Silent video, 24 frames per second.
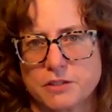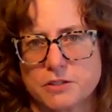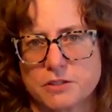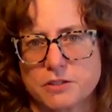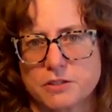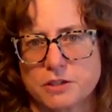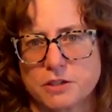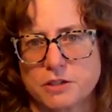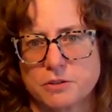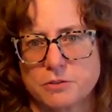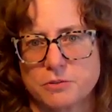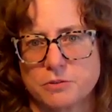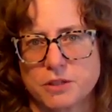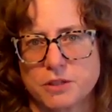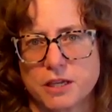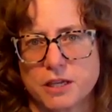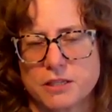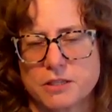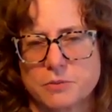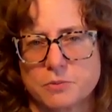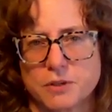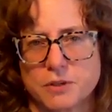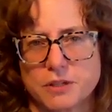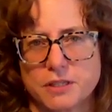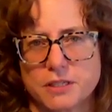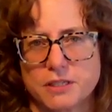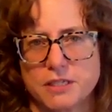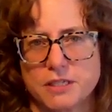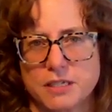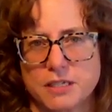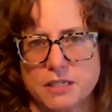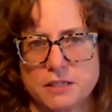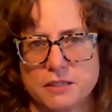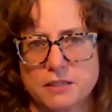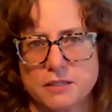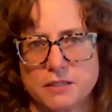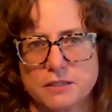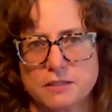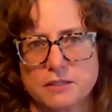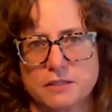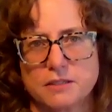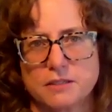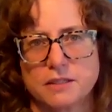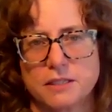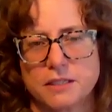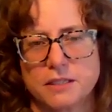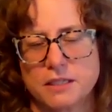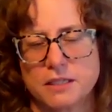So that's why the data,
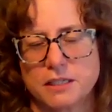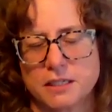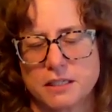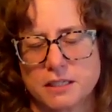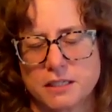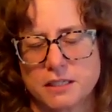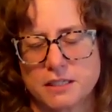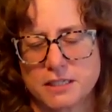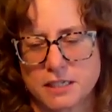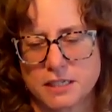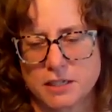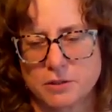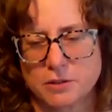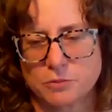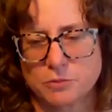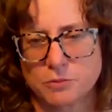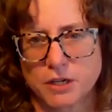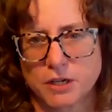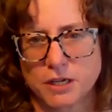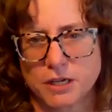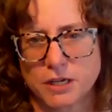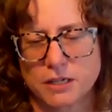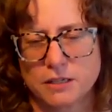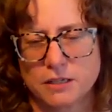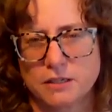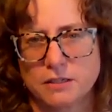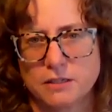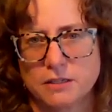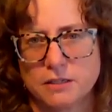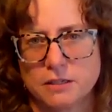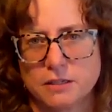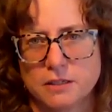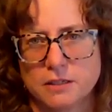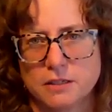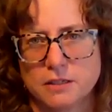like getting the data right,